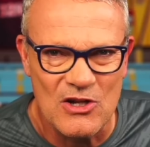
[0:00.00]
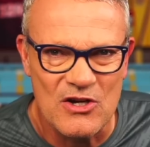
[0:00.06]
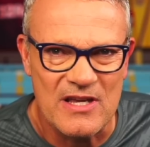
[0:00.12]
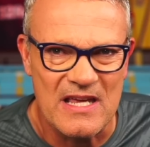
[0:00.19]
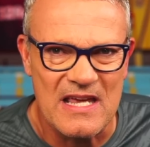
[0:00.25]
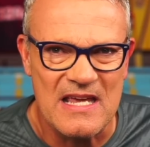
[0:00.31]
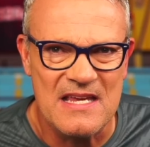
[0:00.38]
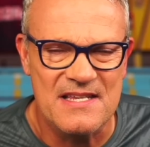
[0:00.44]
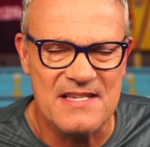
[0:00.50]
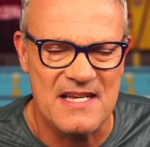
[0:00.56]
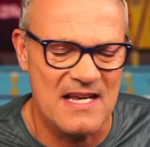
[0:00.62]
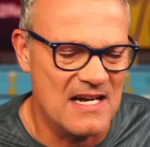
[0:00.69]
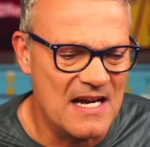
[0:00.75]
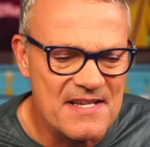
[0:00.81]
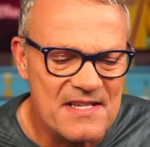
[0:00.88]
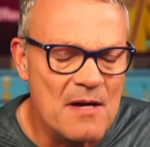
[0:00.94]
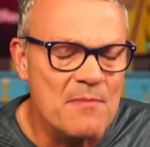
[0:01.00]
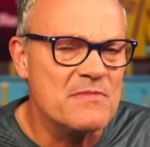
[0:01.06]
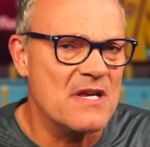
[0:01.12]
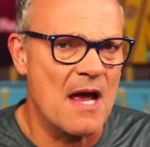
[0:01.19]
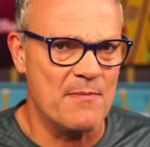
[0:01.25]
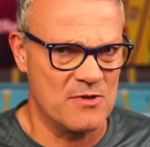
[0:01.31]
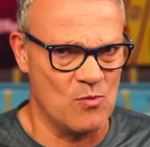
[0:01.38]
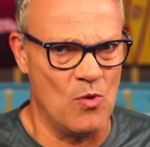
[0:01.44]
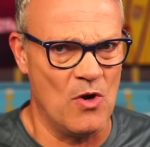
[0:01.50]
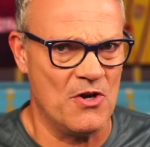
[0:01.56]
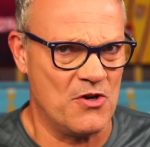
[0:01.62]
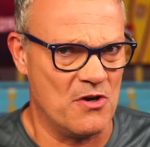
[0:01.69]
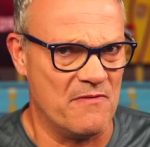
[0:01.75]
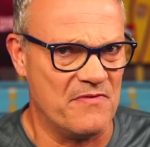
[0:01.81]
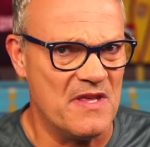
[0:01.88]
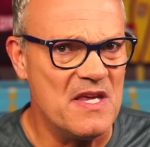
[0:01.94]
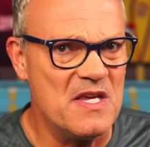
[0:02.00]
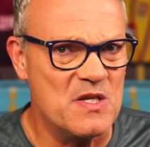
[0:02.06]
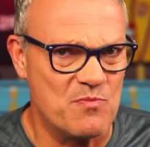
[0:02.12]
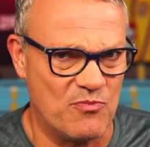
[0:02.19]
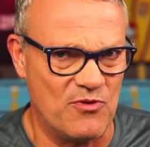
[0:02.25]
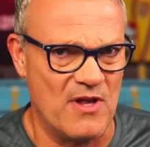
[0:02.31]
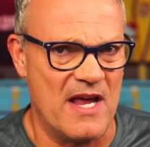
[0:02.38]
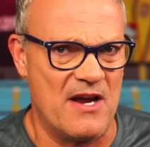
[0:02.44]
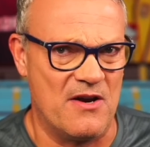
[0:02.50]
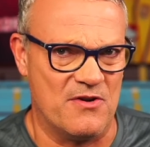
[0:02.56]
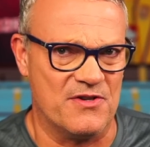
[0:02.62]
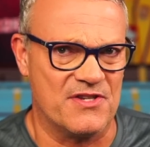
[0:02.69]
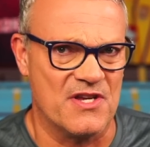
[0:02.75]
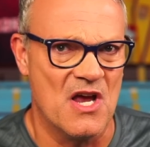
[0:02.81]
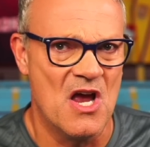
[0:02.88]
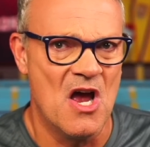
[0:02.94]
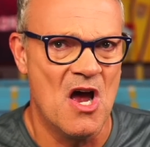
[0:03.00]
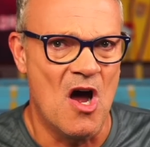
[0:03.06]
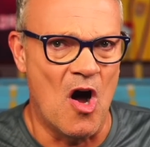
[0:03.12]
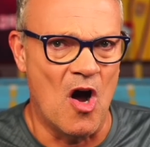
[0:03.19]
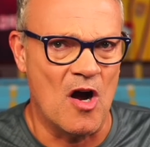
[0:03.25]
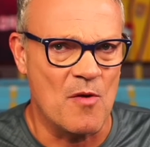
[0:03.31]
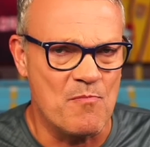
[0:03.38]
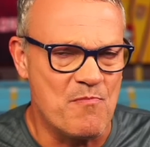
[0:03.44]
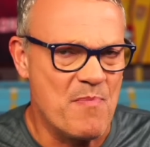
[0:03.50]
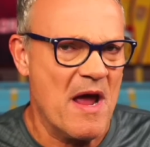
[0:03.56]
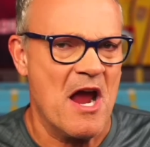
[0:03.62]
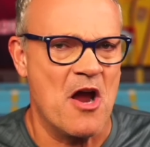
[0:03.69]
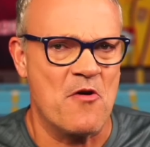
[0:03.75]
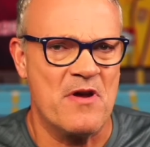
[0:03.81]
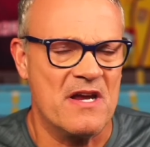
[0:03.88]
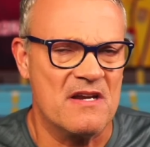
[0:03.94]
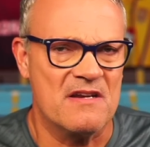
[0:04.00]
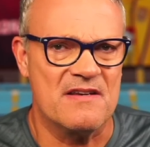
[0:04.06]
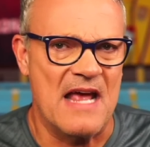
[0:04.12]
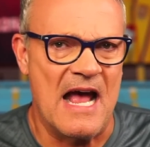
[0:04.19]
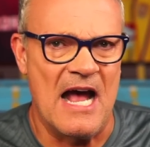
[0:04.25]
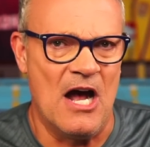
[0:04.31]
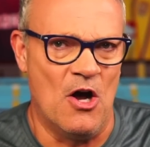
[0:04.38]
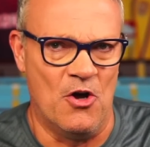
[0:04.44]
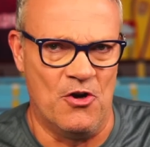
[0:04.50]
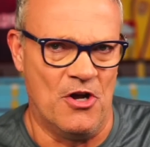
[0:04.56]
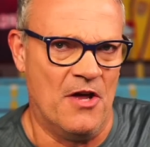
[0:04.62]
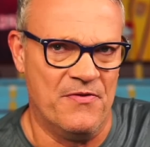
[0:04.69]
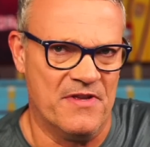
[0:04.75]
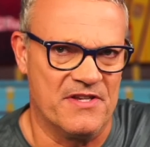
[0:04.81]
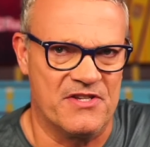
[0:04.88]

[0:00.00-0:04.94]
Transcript: look easy. And I sometimes wonder if these players are bearing down on